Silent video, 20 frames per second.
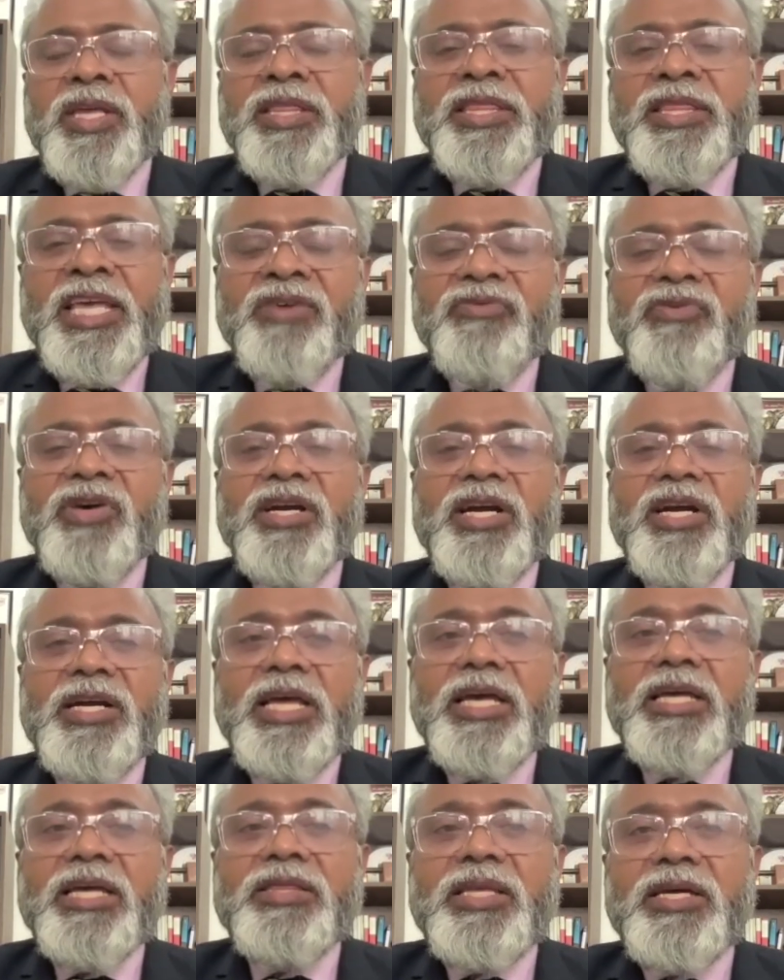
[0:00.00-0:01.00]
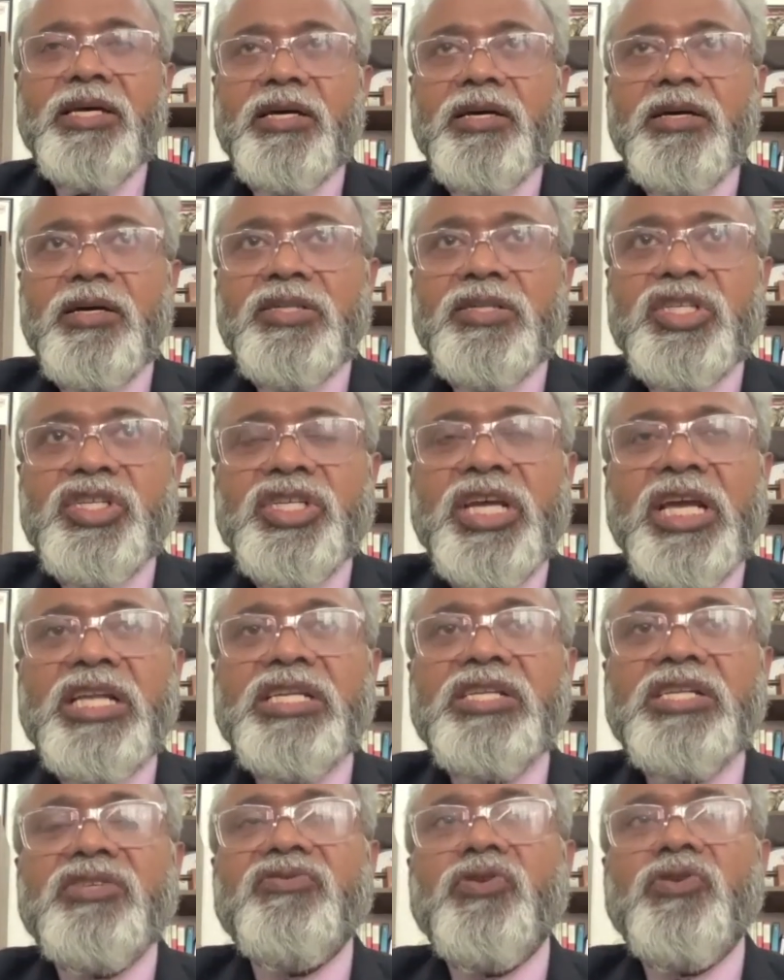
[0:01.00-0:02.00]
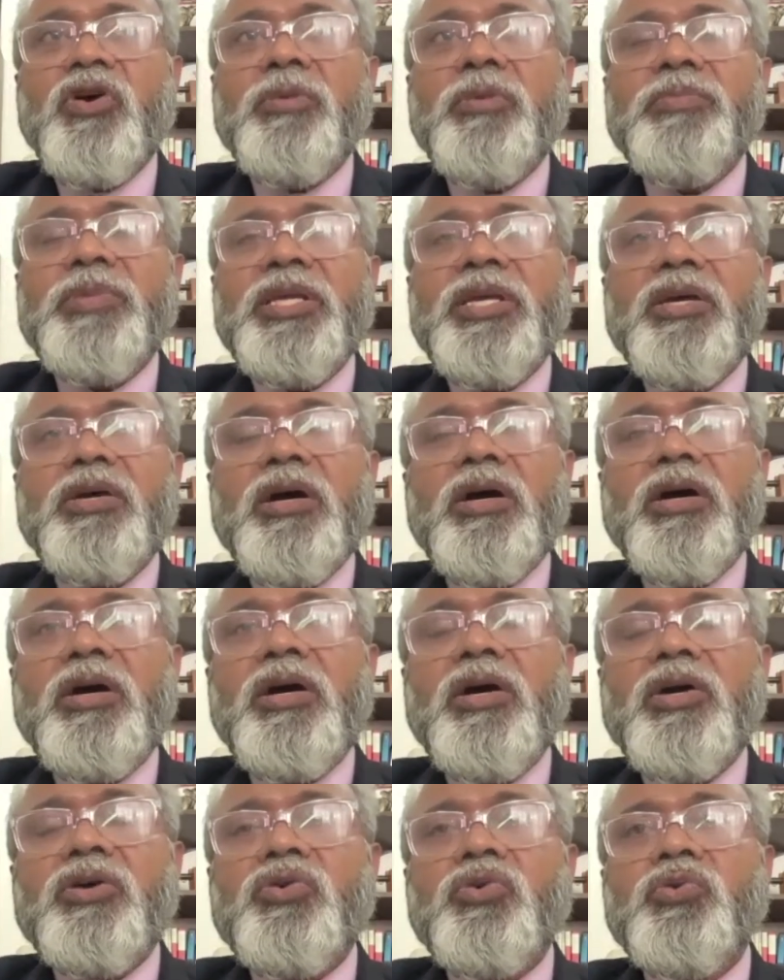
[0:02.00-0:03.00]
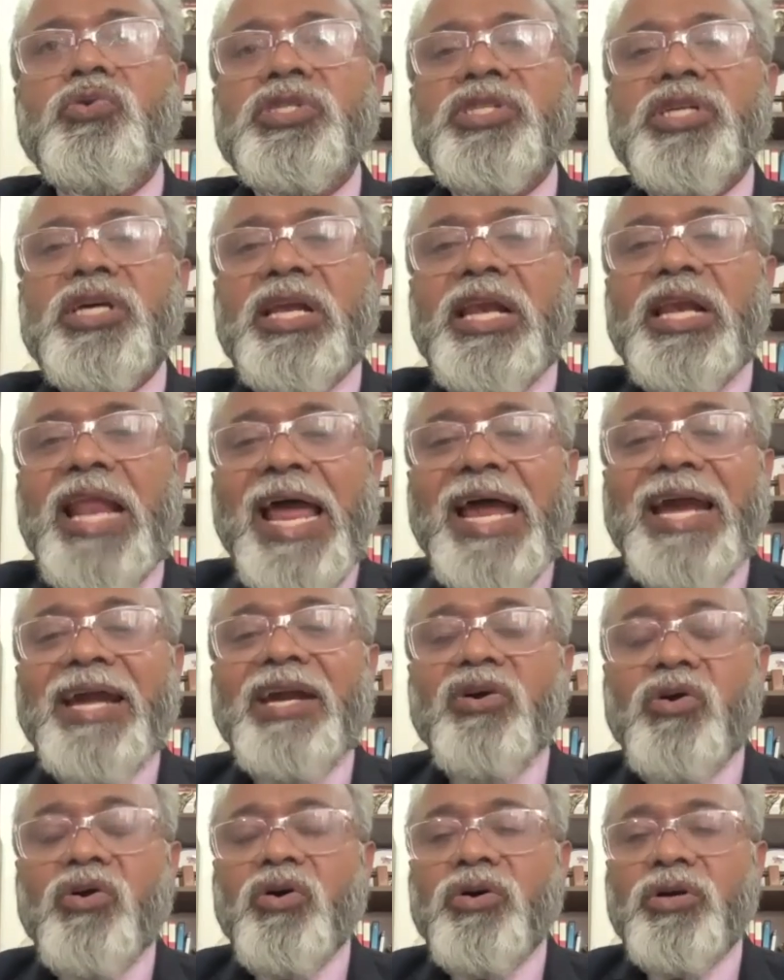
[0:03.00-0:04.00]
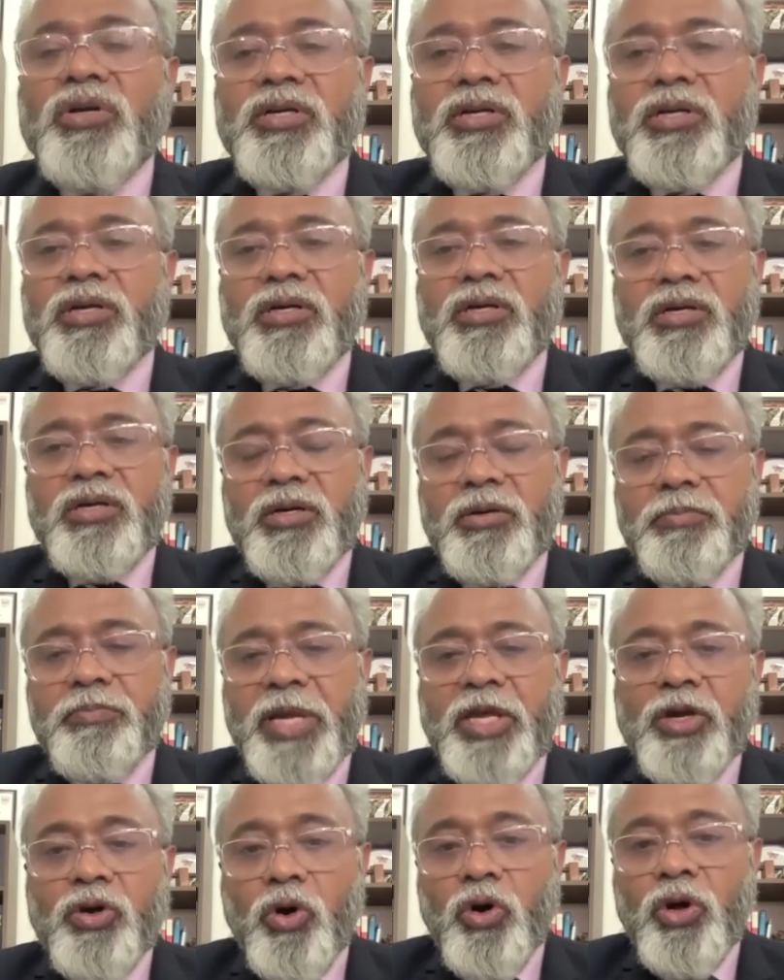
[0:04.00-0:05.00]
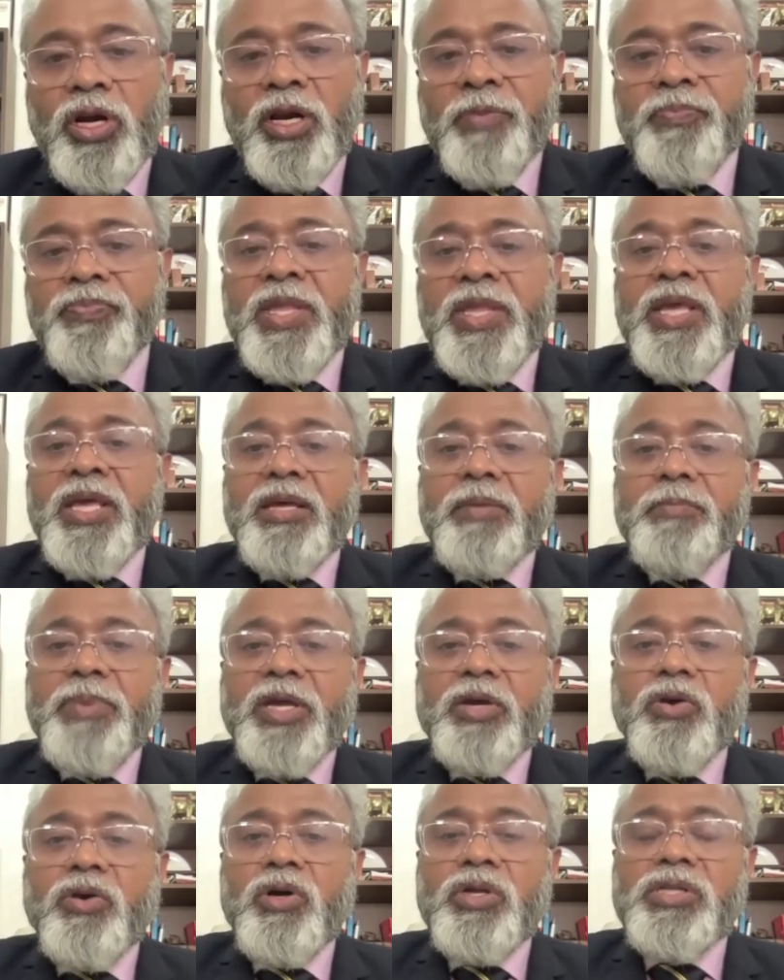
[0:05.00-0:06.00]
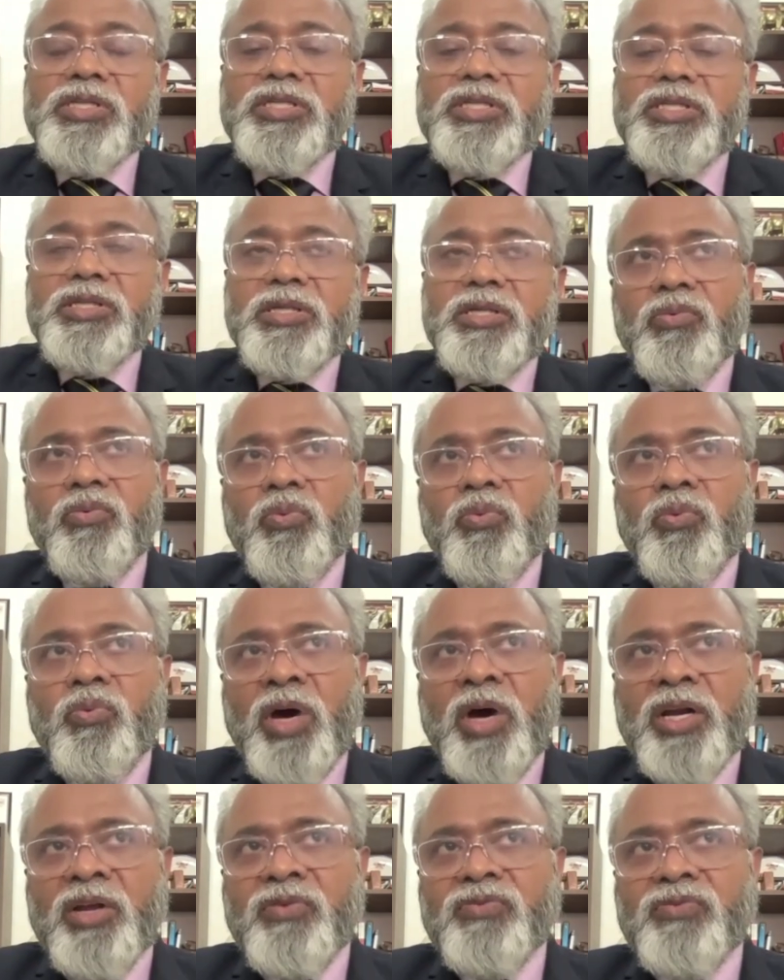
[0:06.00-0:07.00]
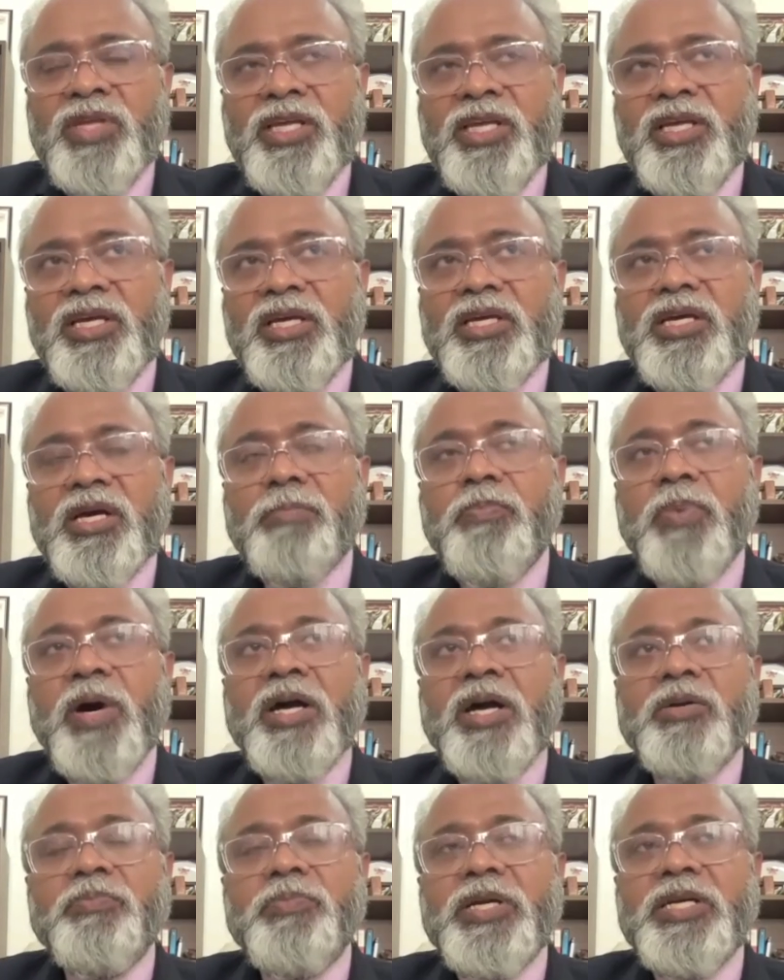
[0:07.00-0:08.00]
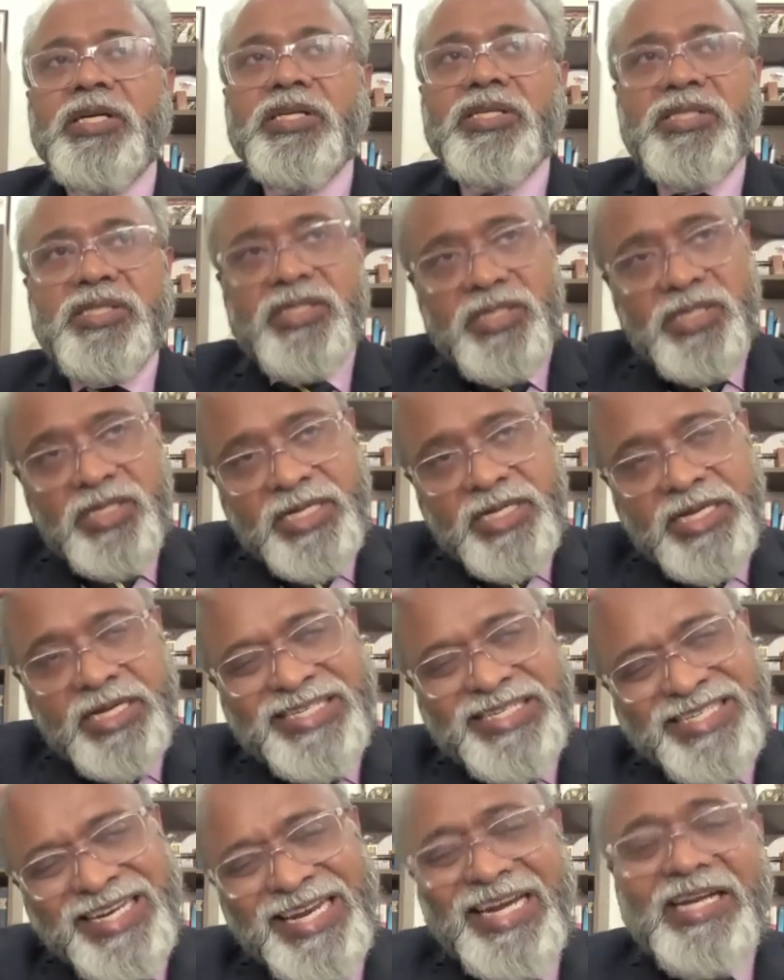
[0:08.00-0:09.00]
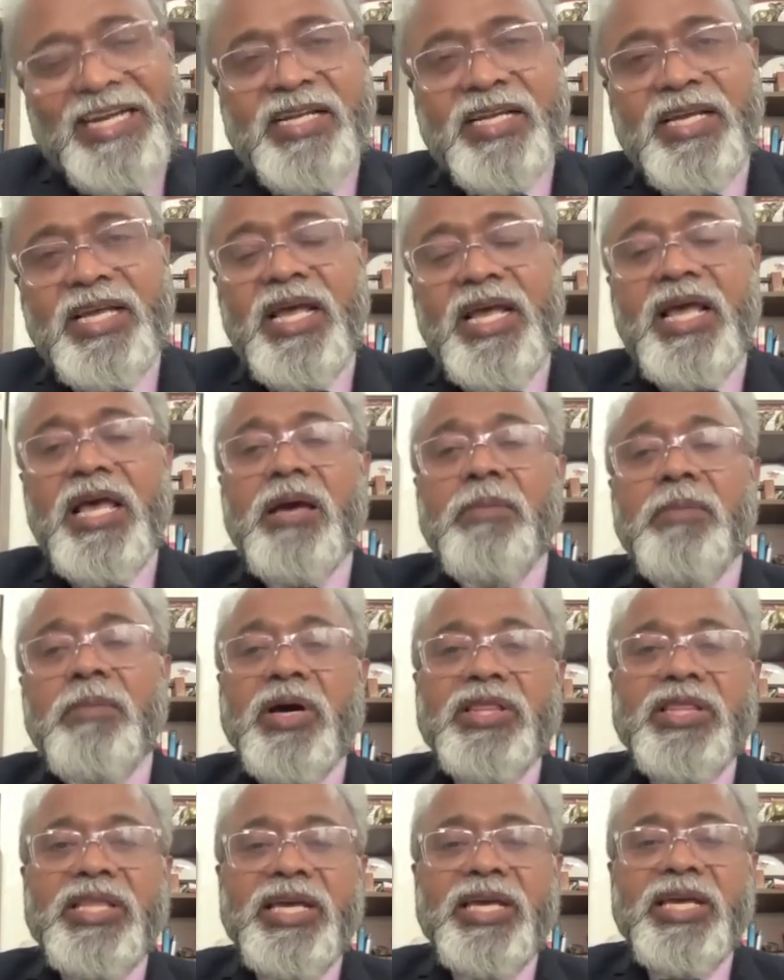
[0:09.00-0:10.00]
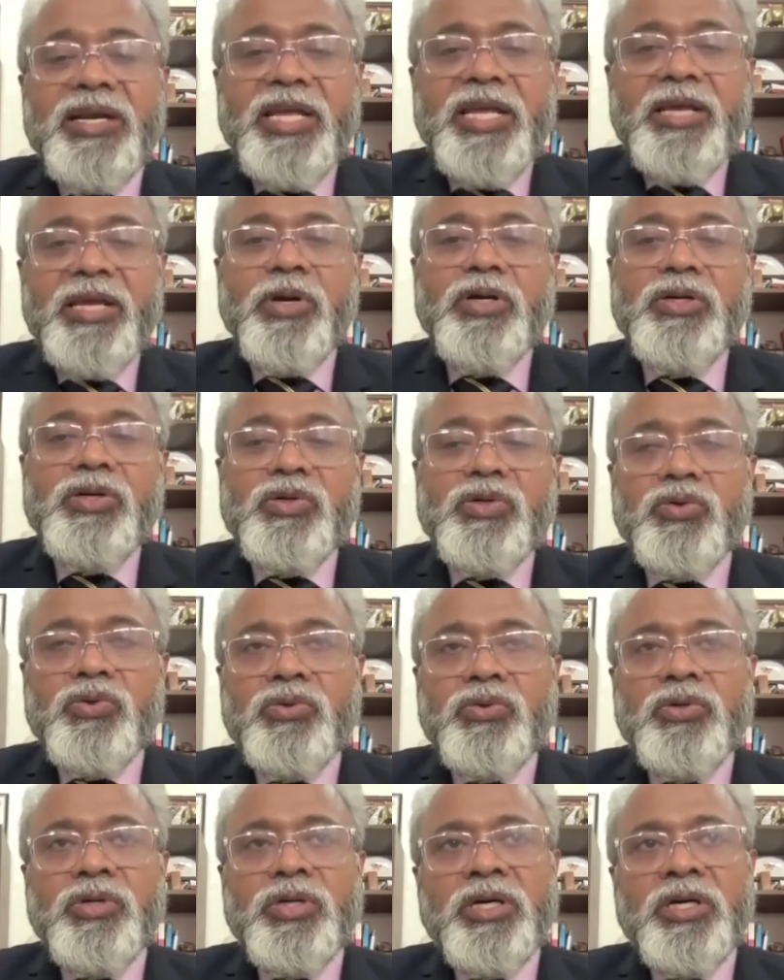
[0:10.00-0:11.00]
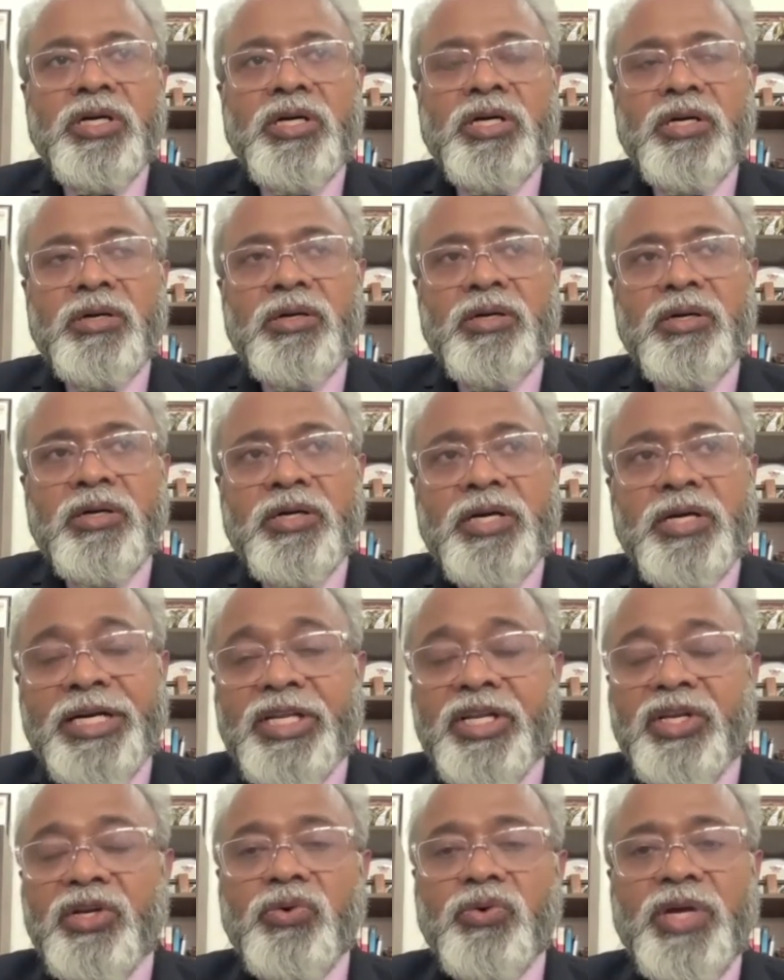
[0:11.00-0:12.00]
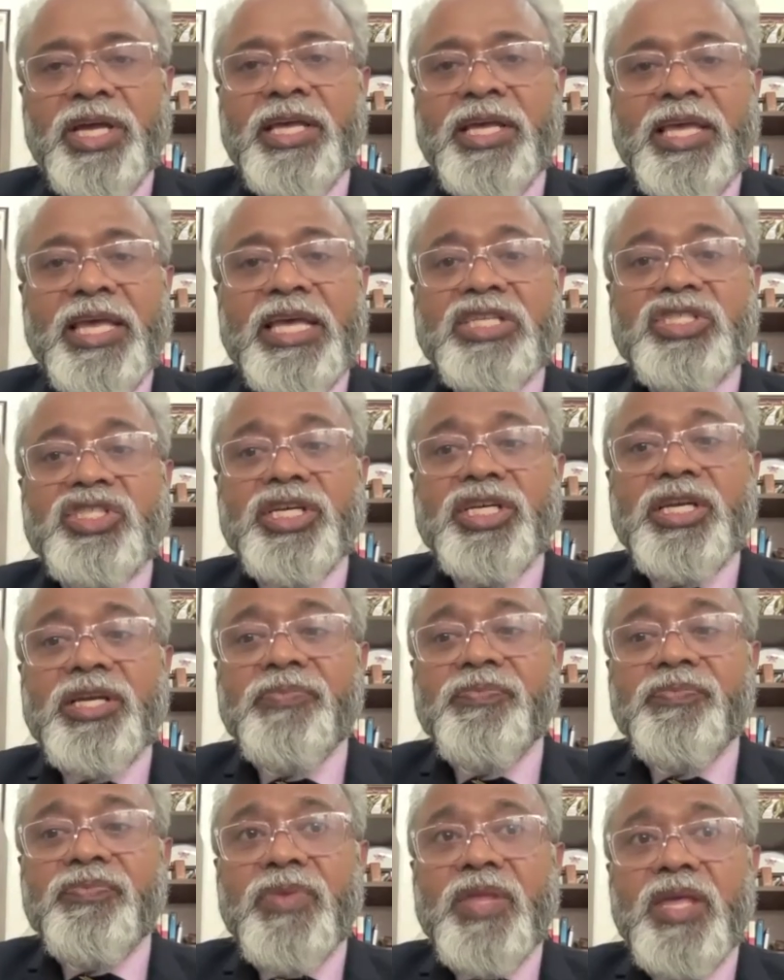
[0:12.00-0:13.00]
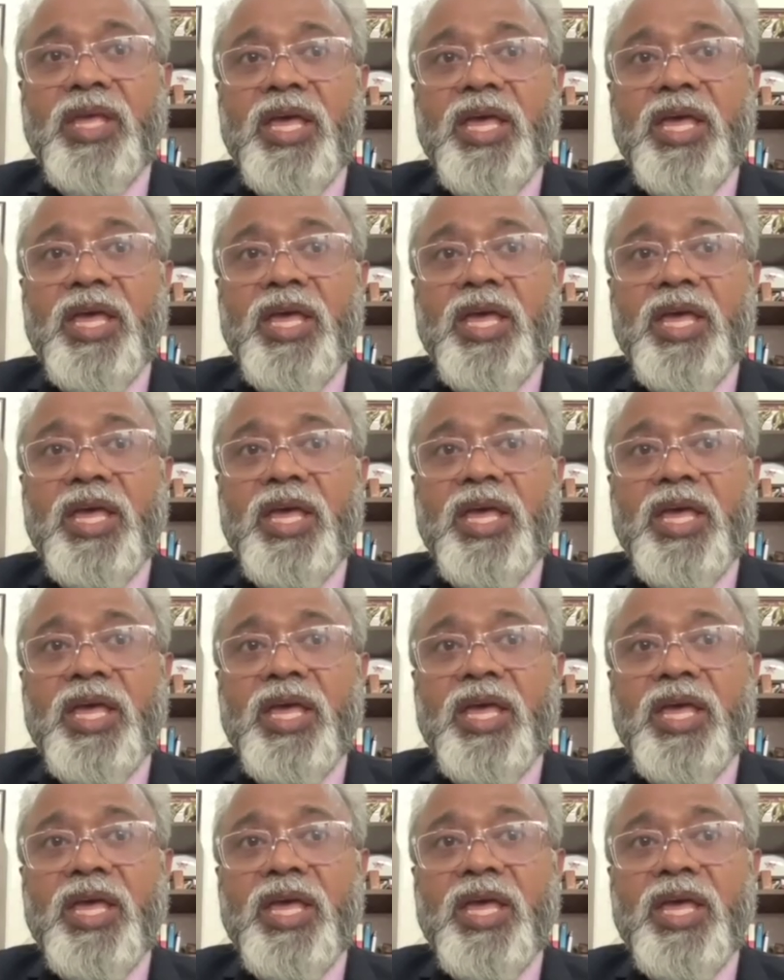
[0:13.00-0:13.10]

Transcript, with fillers: They were attacked. The shells from the uh, cruiser land on uh, Bengal. Bengal's one of the compartments gets hit, but they are able to uh, continue engaging.